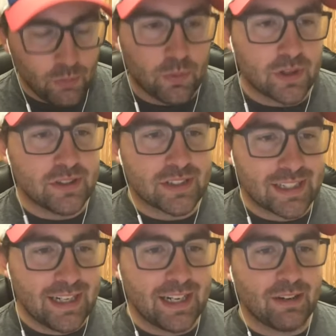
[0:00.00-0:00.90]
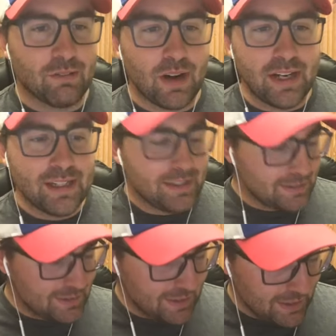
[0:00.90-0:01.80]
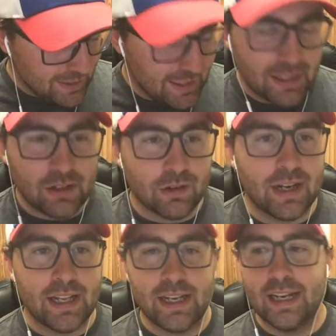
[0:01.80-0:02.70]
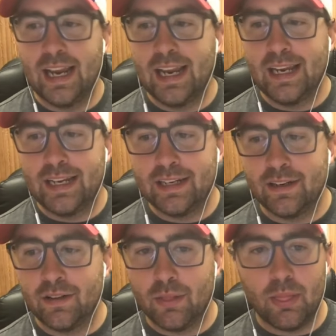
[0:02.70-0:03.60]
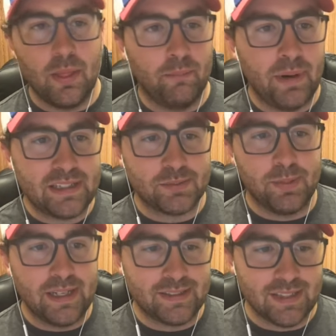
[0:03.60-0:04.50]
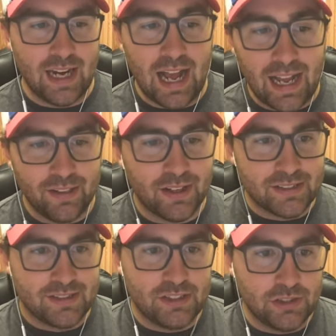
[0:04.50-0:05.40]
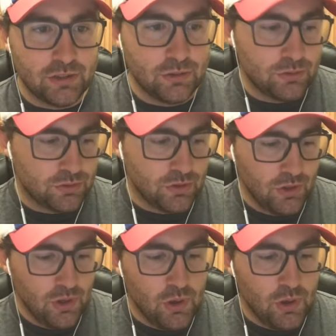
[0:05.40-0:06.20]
We're getting right into the nitty gritty, and the best baits that I like to use